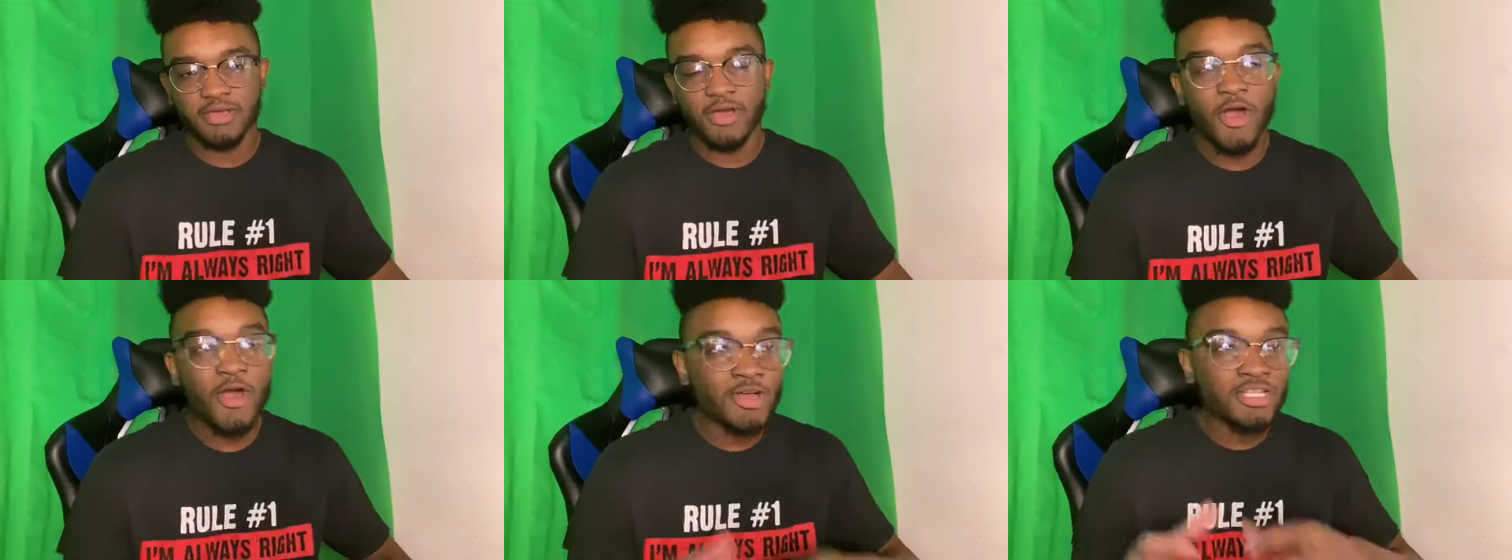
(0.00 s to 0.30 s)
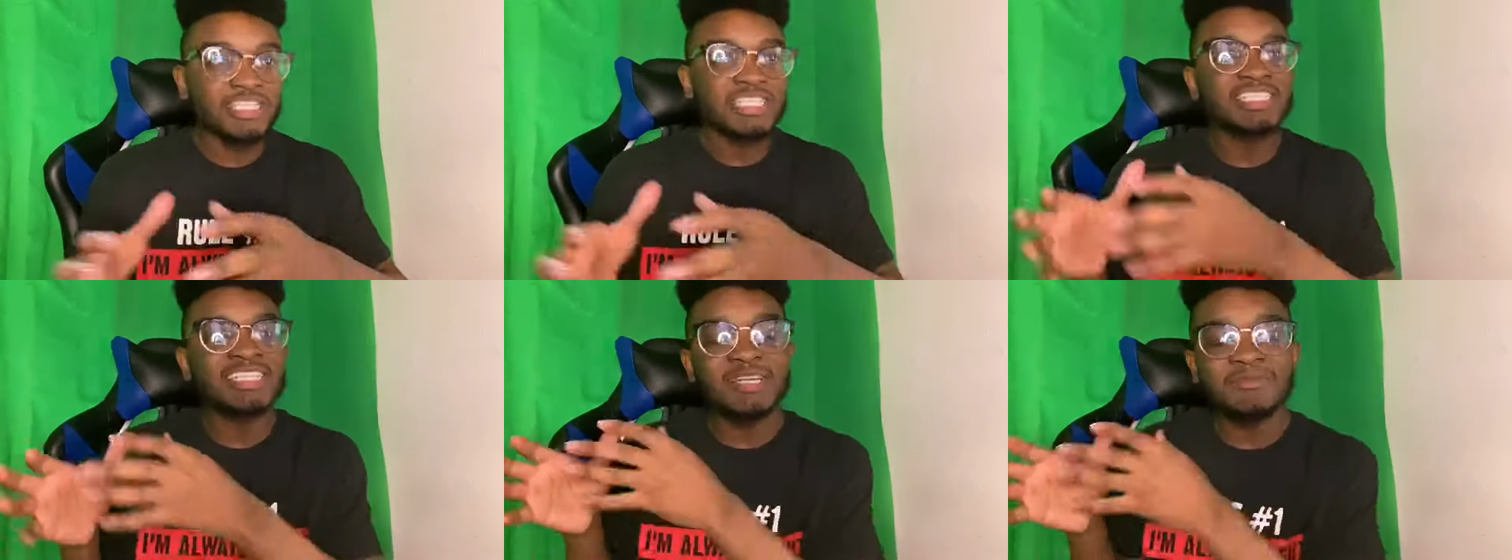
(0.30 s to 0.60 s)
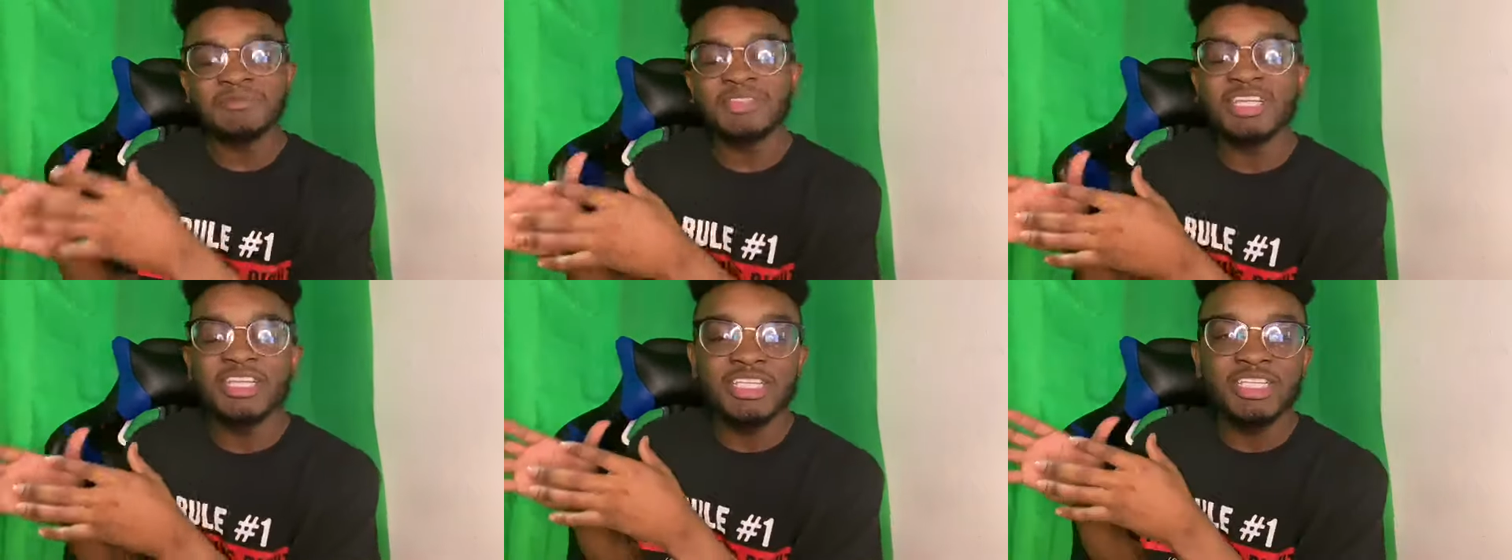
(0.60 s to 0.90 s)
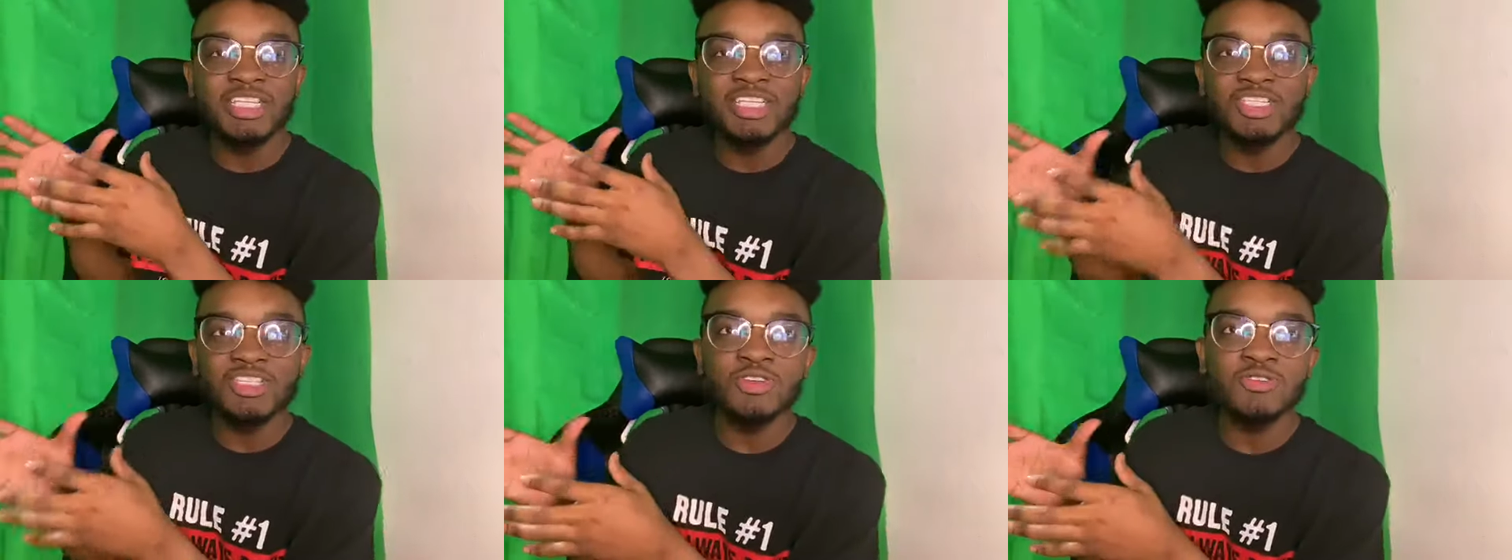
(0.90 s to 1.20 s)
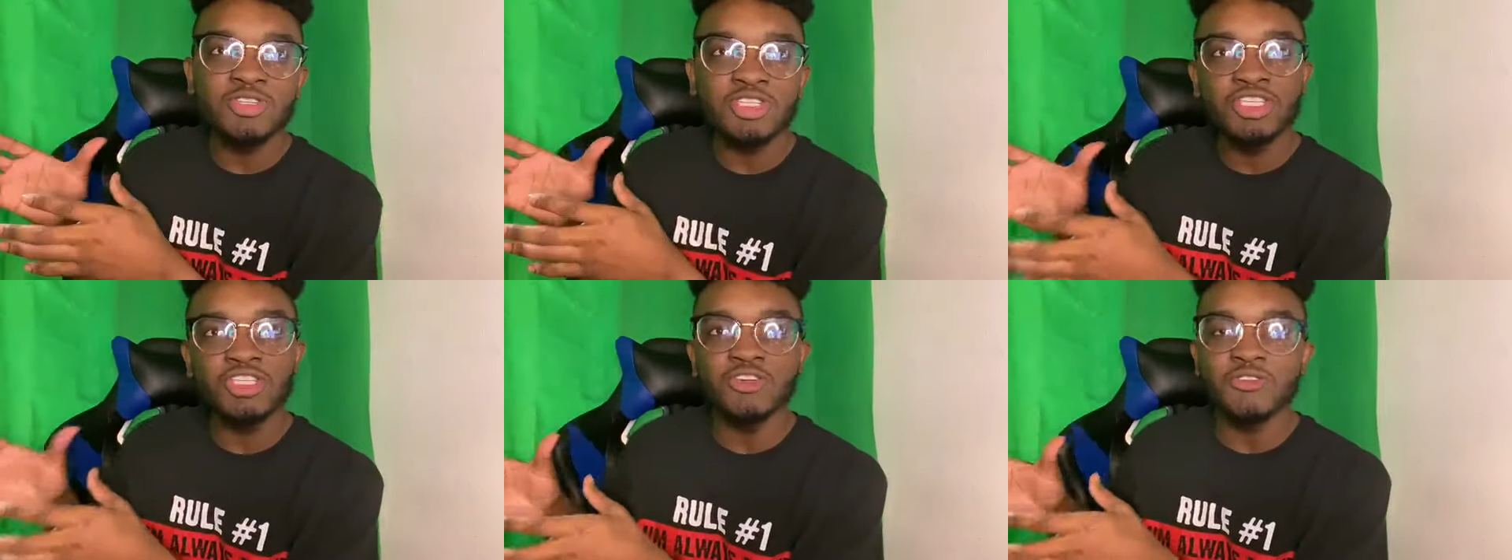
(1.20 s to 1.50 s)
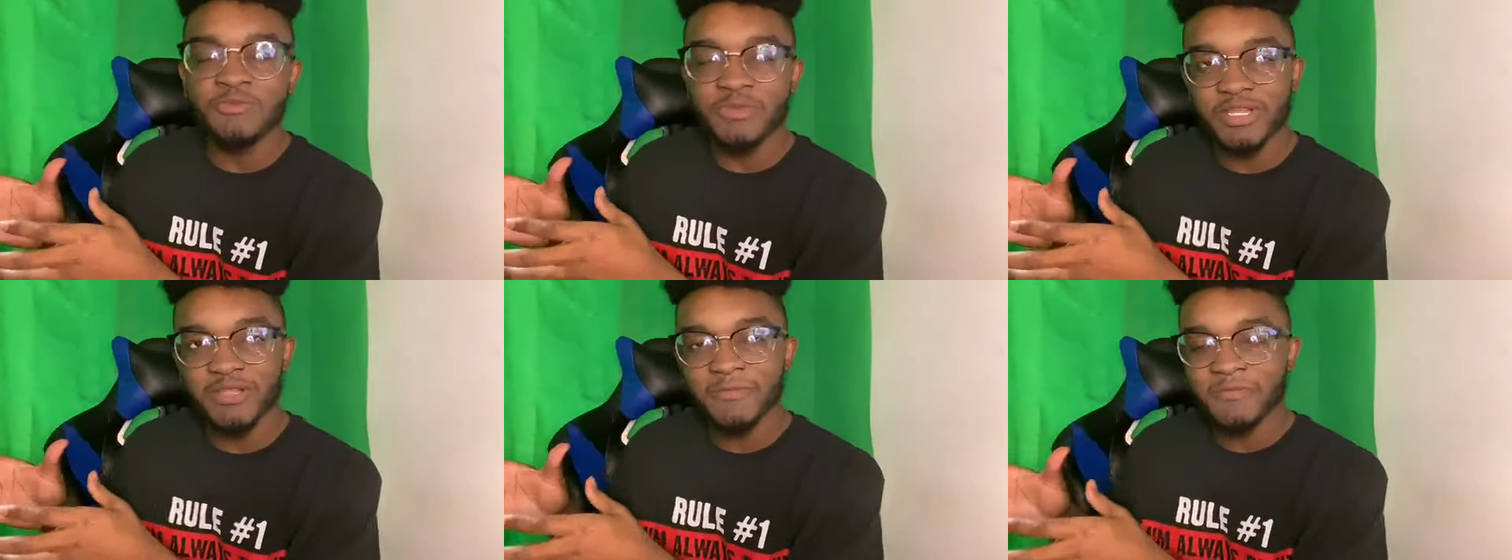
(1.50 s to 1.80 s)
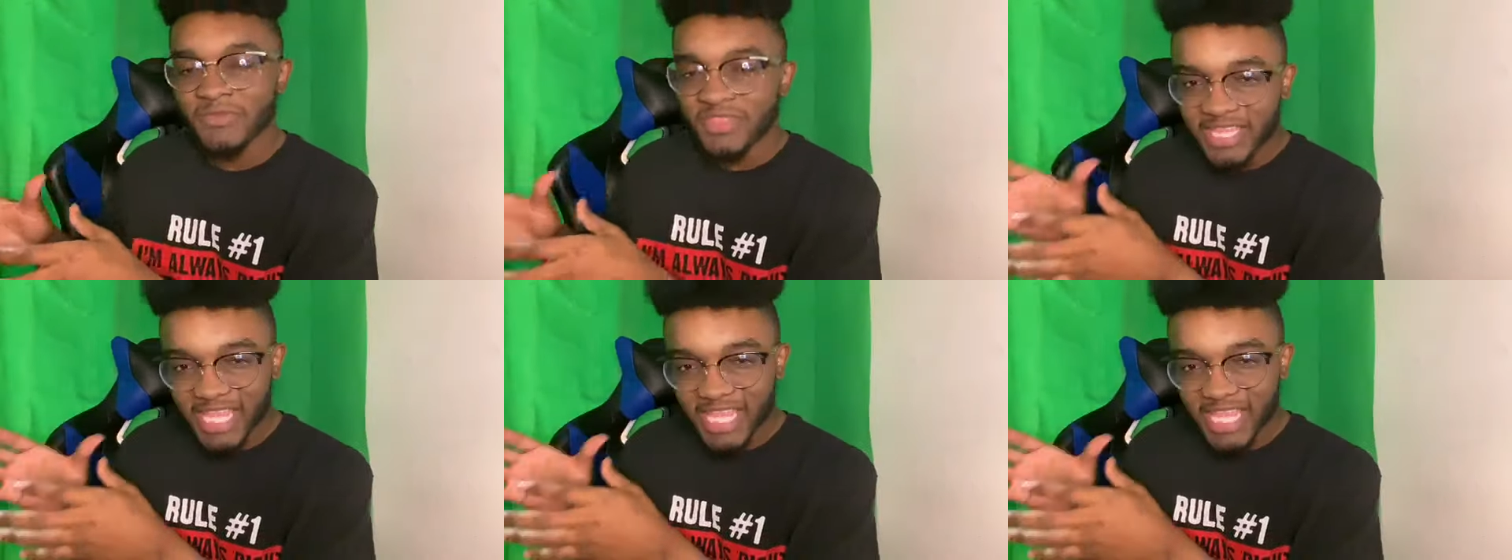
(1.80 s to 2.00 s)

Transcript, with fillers: on something so stupid